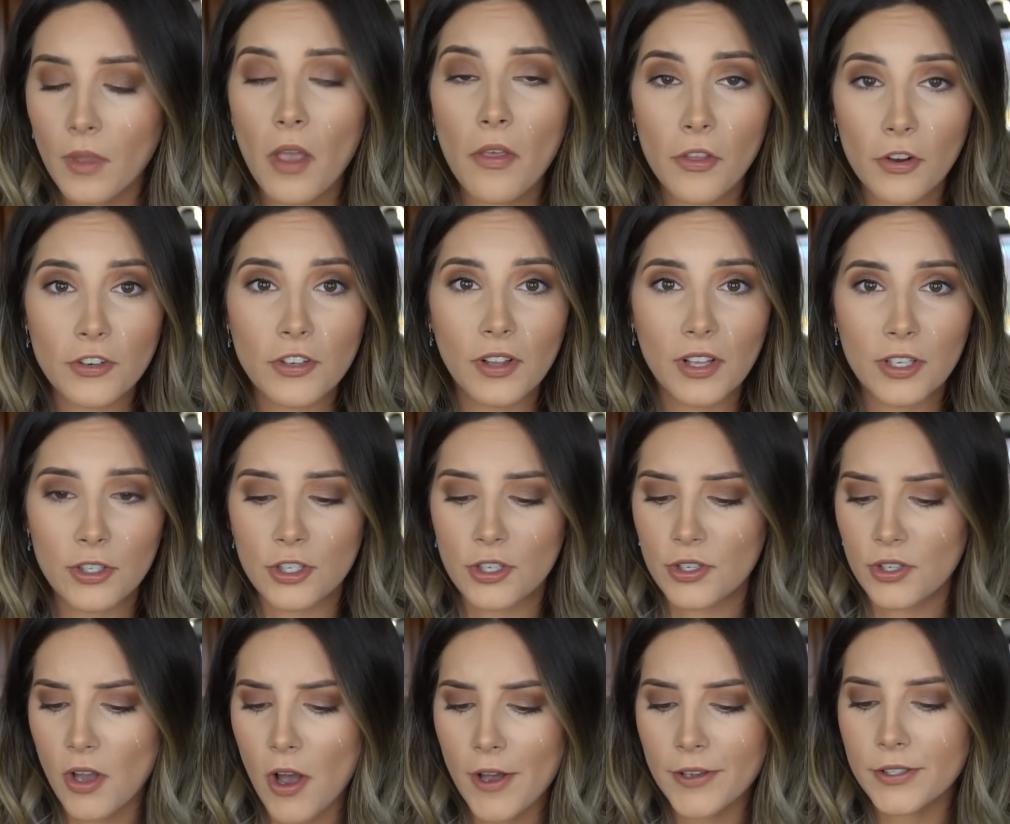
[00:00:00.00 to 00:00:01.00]
they're
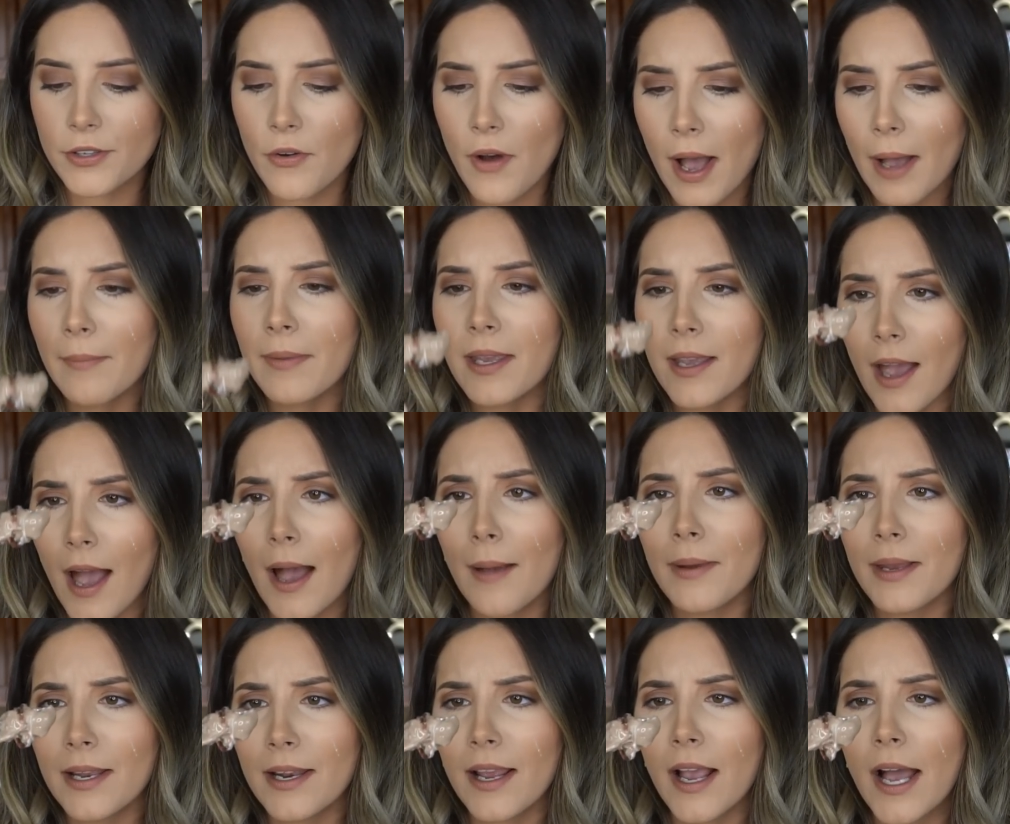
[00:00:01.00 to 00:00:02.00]
delicious. Also, I'm, e I'm
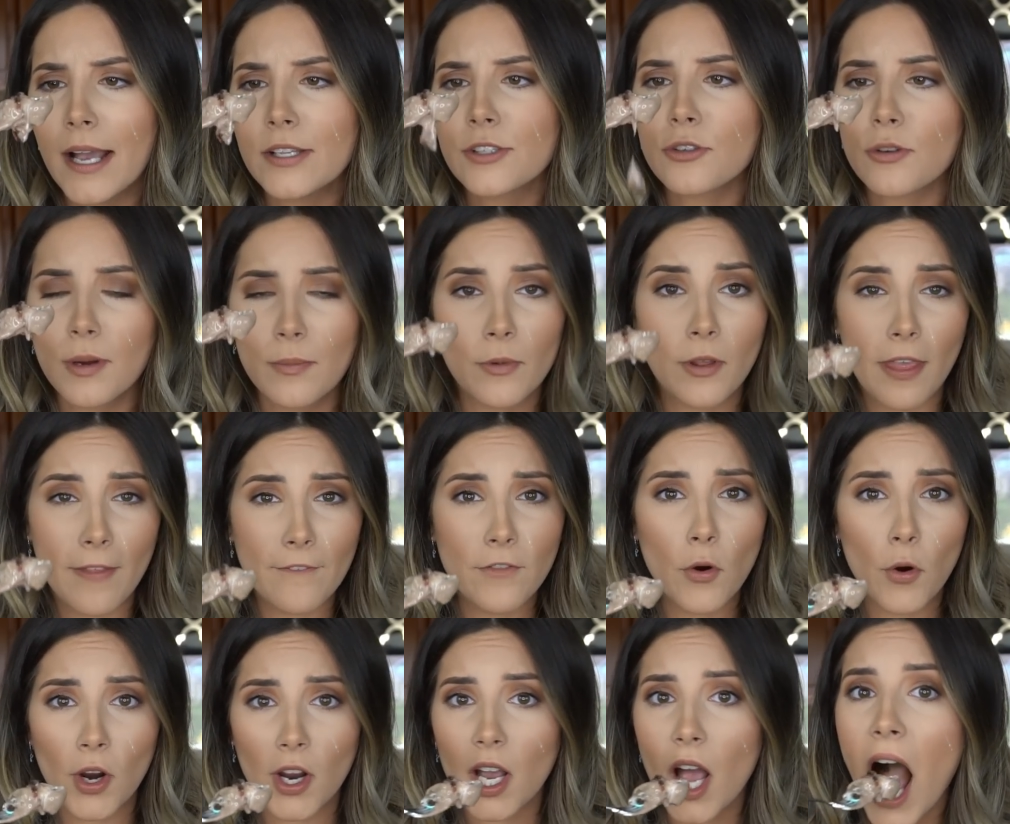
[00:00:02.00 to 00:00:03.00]
eating ice cream with a
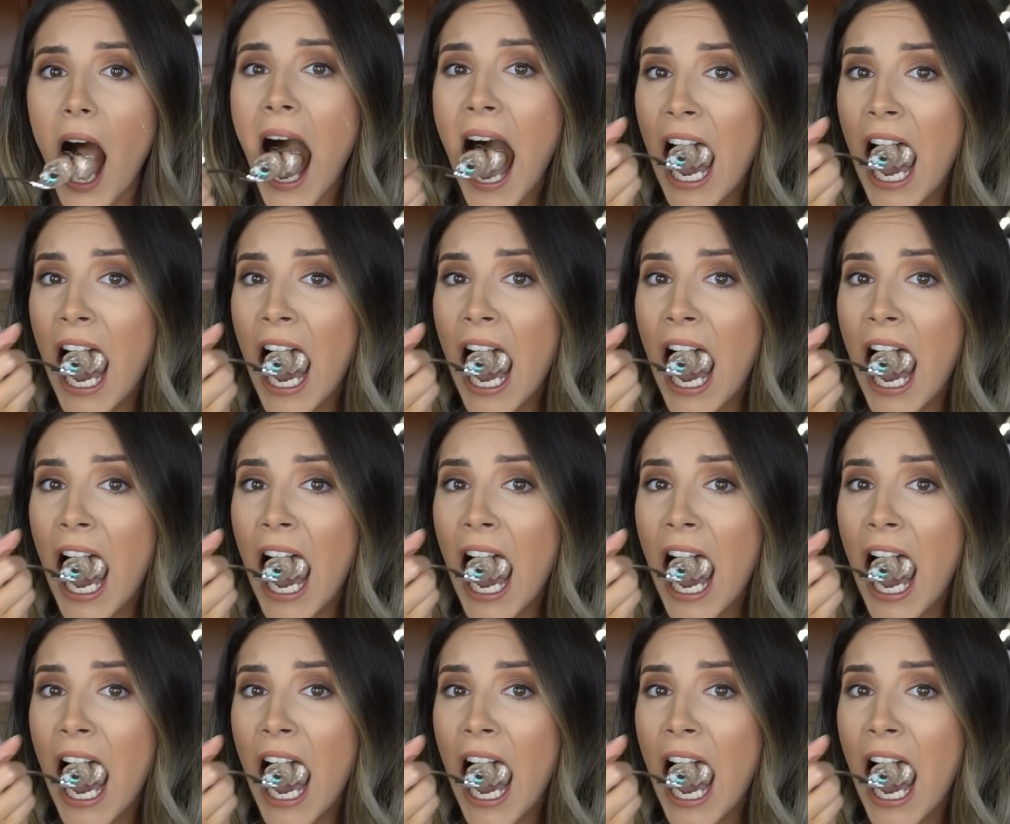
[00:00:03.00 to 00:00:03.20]
fork.